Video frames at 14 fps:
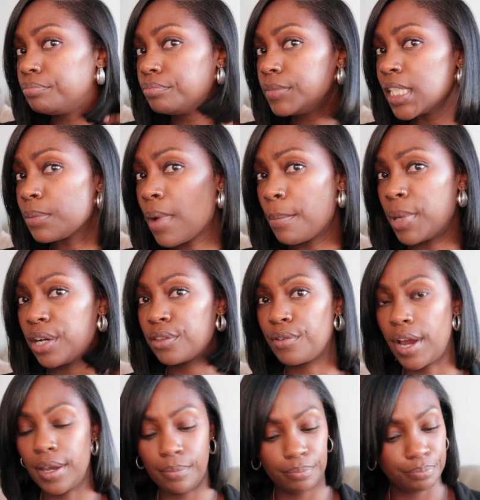it's my
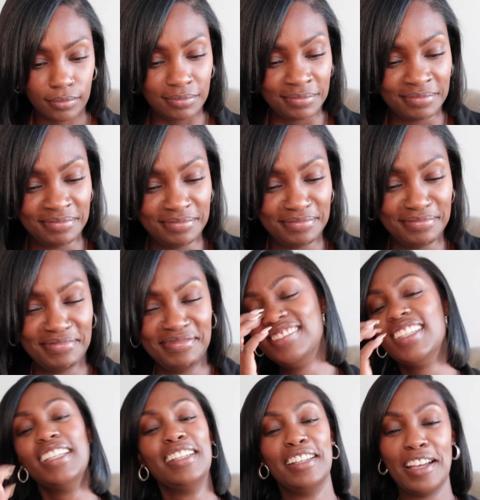birthright.
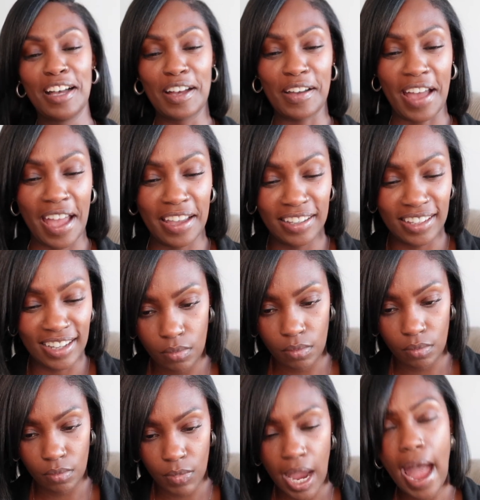Okay,
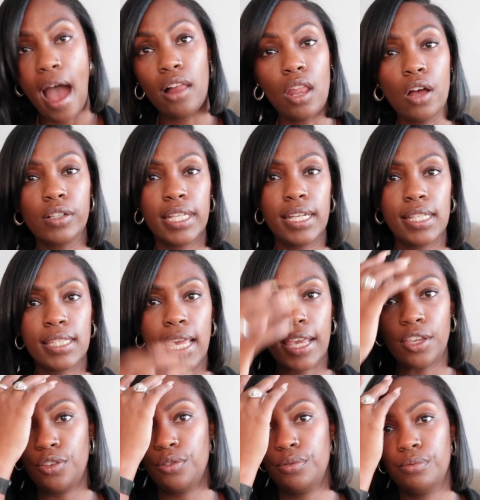how long did it
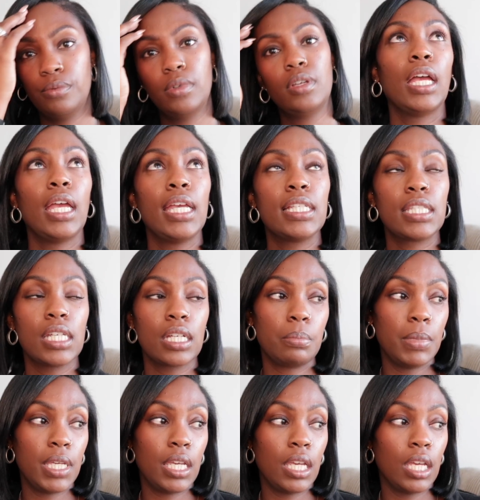take you? It took
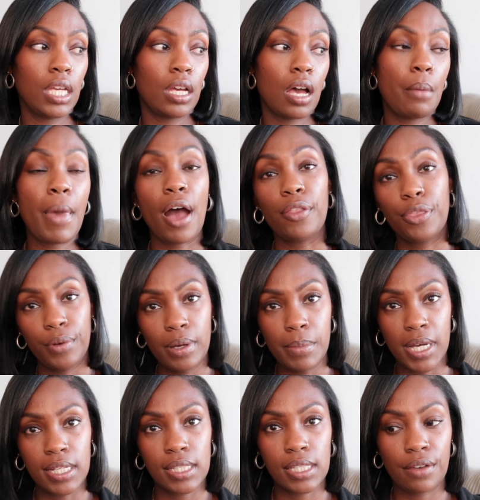me about 3
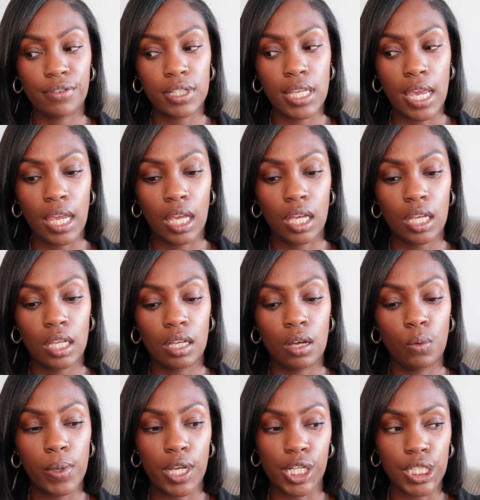months, give or take a
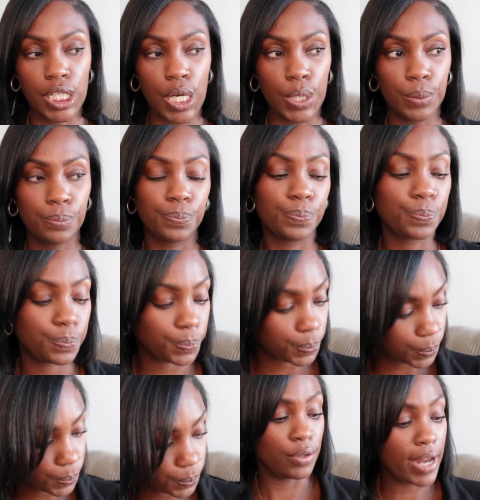week or so.
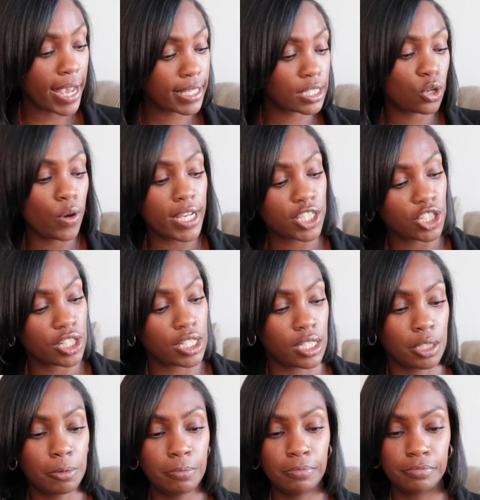So next
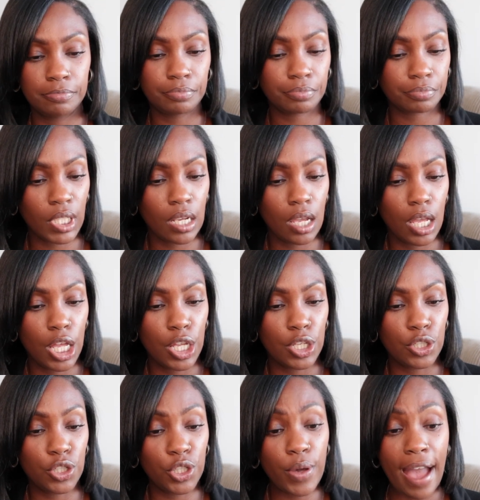question,
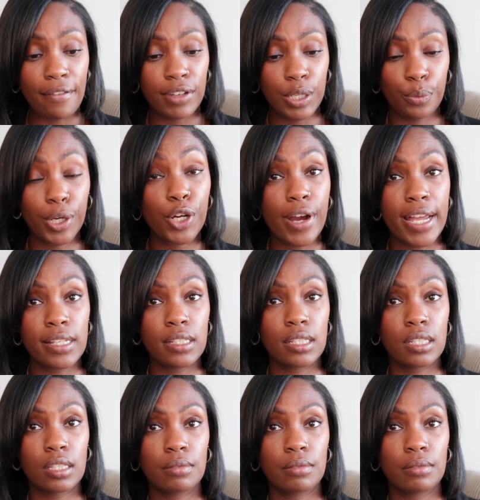do you have any regrets?